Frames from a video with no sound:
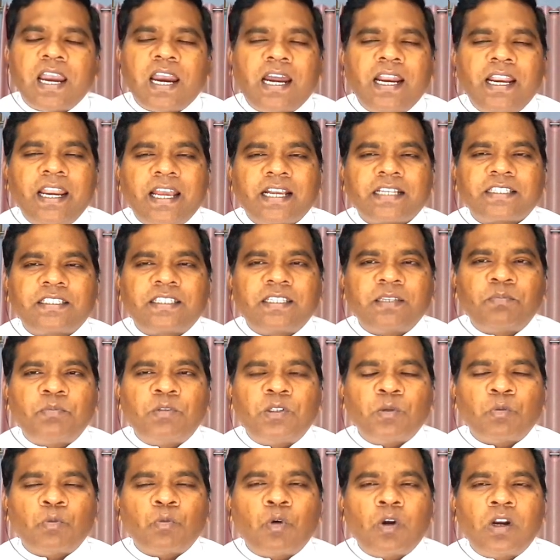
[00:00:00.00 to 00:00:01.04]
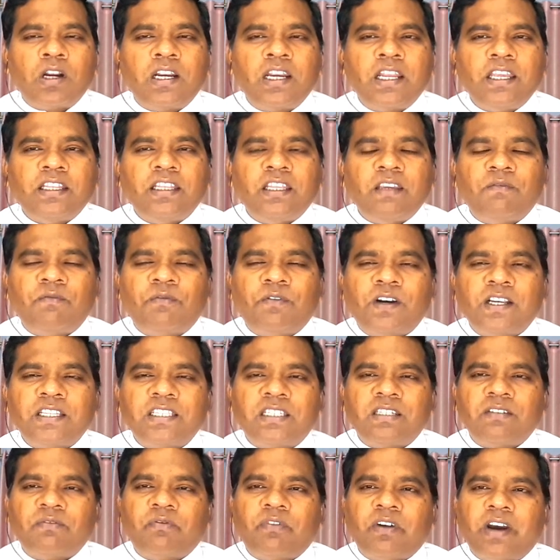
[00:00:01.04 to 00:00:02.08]
and accept only the
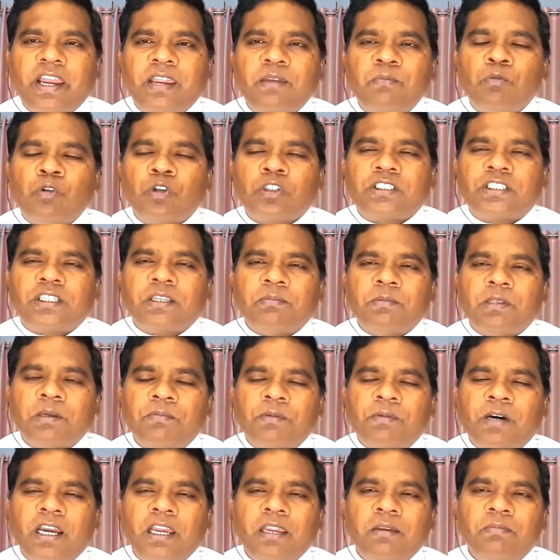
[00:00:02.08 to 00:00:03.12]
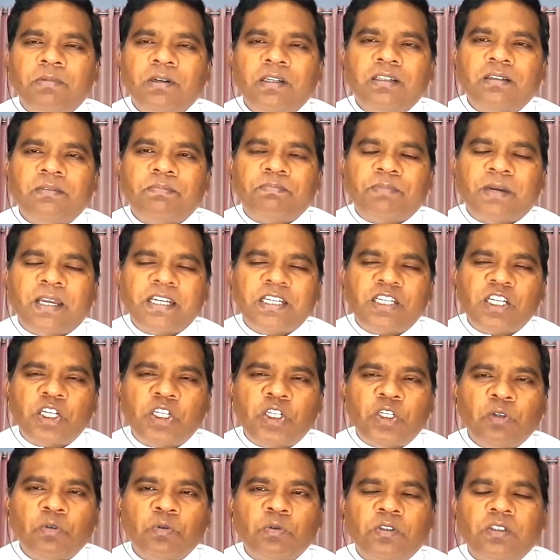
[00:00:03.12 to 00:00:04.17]
first five books of the Bible,
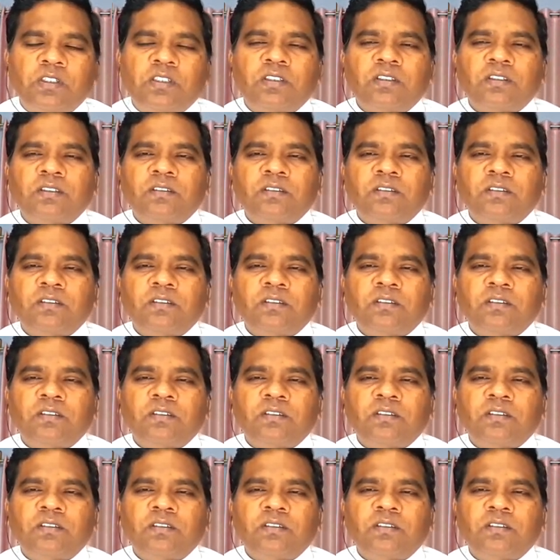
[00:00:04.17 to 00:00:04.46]
Pentateuch,